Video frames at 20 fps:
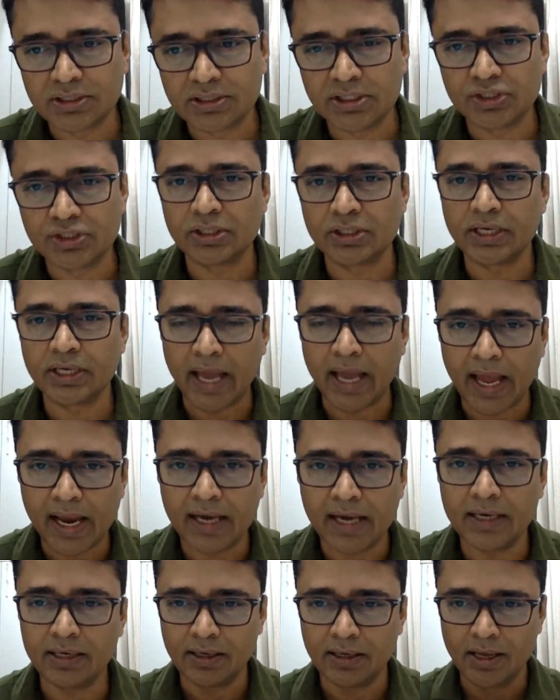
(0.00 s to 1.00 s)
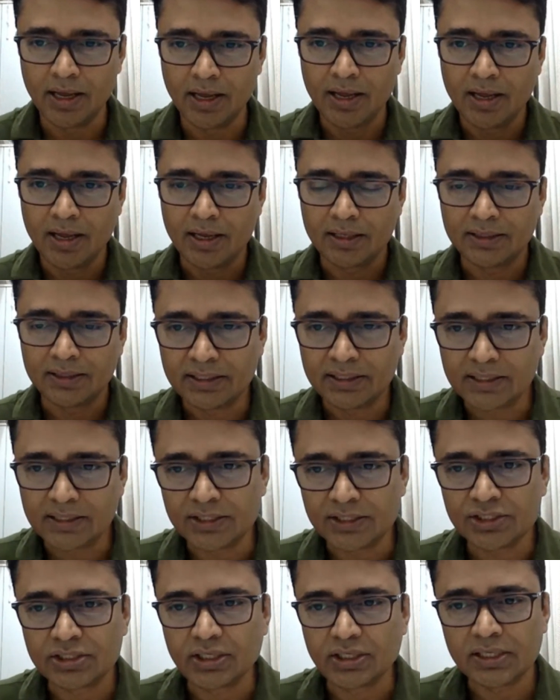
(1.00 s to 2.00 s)
teaching and the
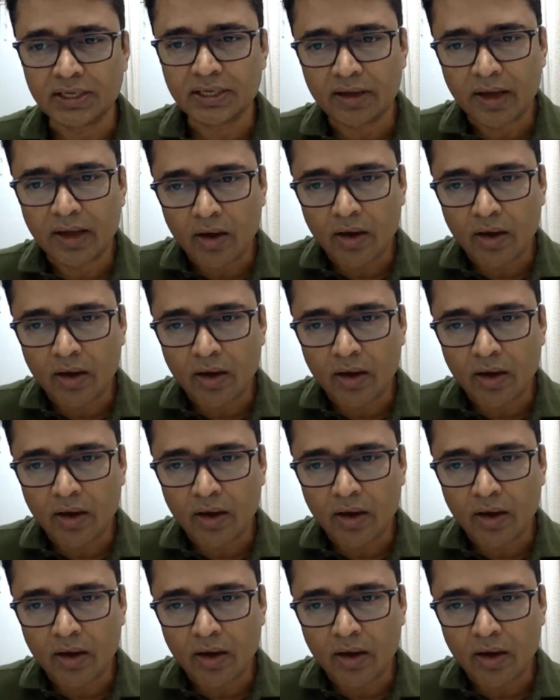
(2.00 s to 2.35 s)
teaching,